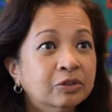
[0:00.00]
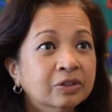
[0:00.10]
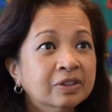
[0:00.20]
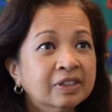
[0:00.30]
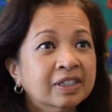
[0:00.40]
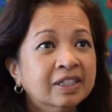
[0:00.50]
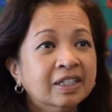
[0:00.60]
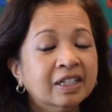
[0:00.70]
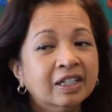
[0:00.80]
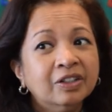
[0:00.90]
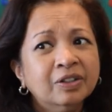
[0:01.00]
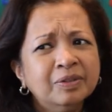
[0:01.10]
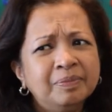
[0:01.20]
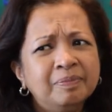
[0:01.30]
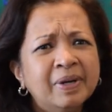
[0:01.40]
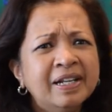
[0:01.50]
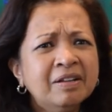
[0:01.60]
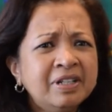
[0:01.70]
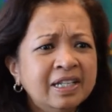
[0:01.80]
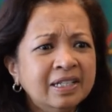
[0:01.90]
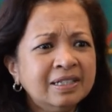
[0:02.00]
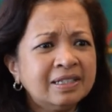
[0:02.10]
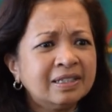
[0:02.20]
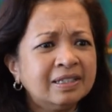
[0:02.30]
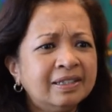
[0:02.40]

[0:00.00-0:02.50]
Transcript: good, you know? But nowadays,